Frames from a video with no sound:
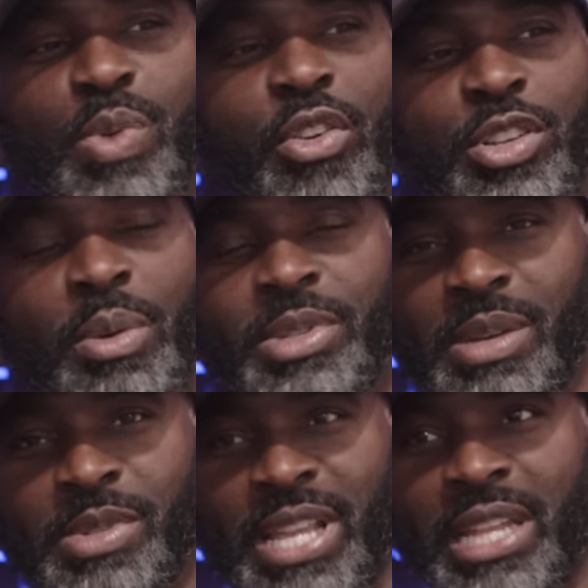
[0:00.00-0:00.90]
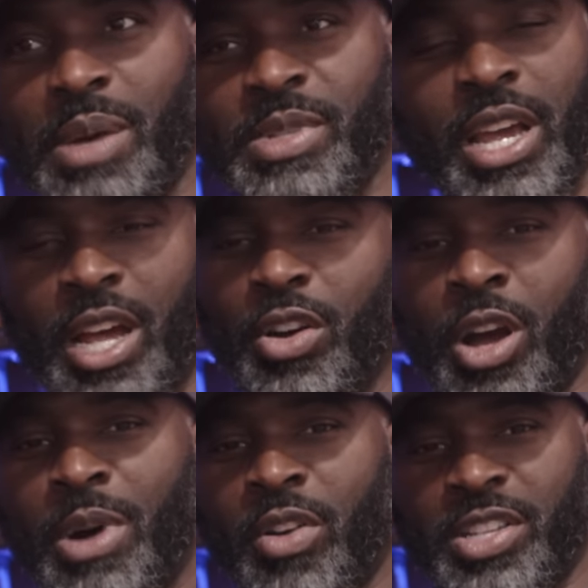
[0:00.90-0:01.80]
why Chris wanted to stand up so he can look
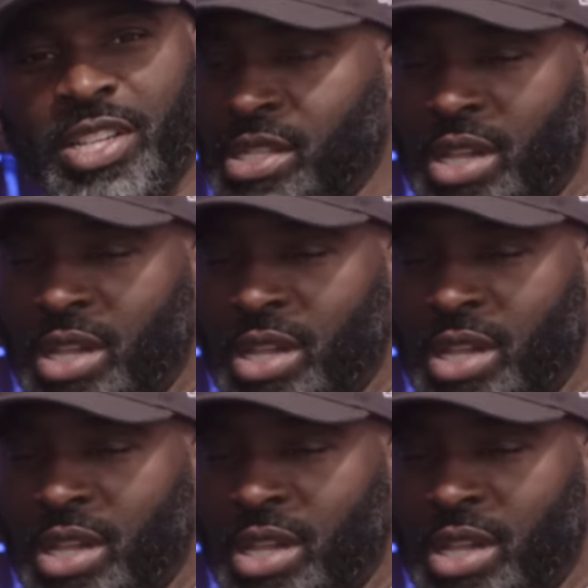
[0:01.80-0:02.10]
at my crutches.